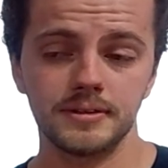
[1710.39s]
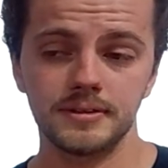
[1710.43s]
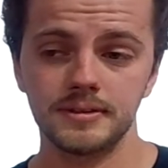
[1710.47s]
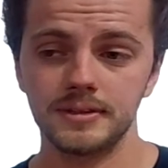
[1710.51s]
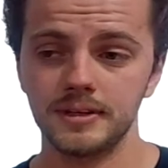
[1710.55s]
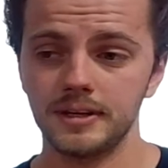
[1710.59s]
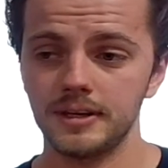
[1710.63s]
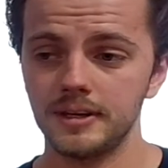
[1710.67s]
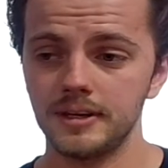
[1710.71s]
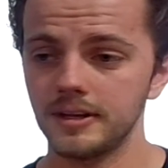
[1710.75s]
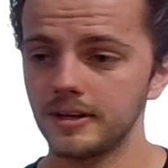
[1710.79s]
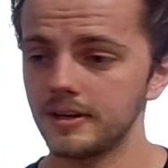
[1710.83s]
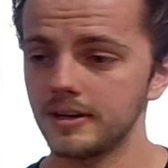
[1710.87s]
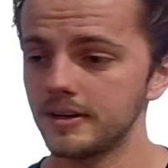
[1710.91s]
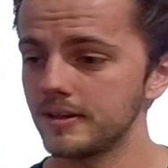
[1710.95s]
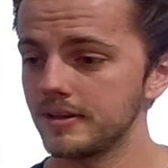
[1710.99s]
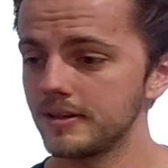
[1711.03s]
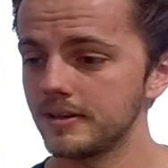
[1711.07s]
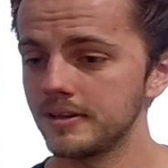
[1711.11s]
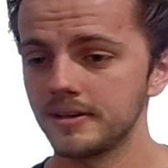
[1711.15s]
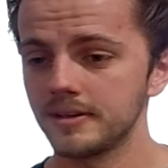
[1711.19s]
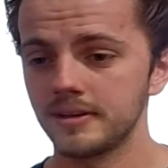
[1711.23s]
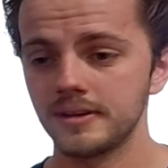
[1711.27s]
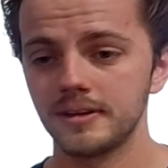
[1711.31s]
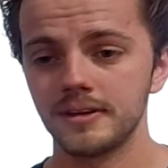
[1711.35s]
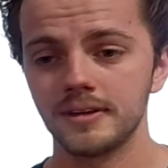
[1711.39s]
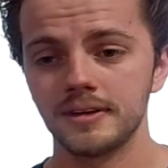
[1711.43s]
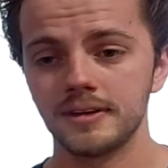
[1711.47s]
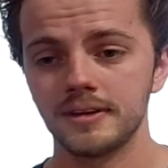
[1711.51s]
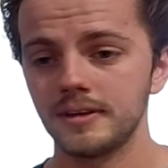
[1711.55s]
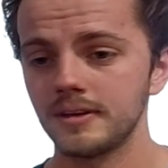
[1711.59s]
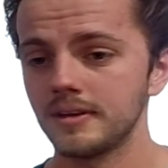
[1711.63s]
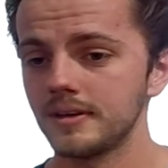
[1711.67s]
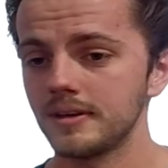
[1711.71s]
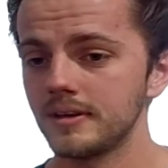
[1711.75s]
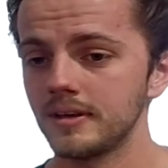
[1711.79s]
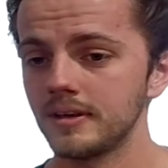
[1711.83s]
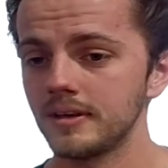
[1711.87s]
and
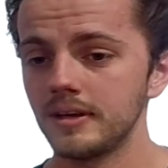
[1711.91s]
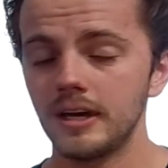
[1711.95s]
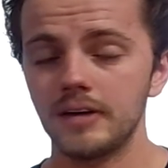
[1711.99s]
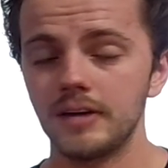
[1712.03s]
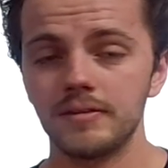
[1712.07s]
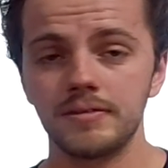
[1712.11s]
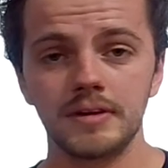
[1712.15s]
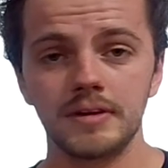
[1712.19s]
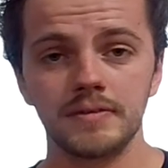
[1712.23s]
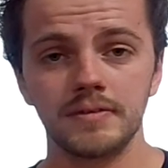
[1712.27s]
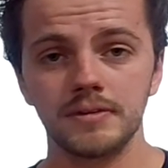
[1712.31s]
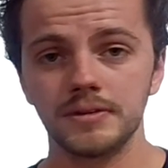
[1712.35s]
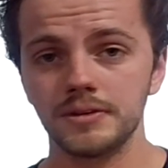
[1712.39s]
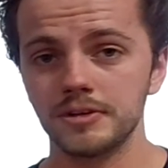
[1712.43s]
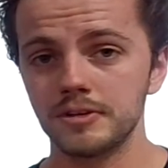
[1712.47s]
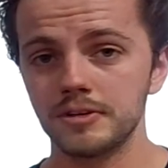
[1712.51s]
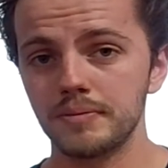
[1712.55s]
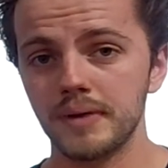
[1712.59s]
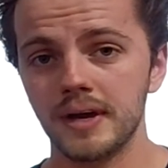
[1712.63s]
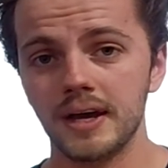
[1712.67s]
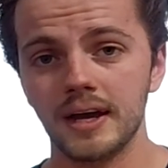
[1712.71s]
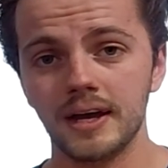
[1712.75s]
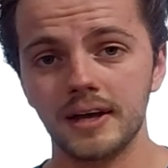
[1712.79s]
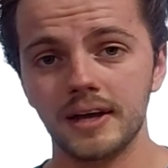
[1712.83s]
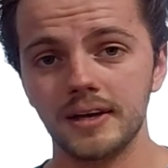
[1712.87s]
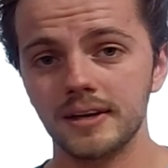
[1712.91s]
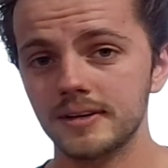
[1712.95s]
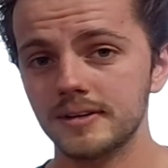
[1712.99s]
I've never looked back.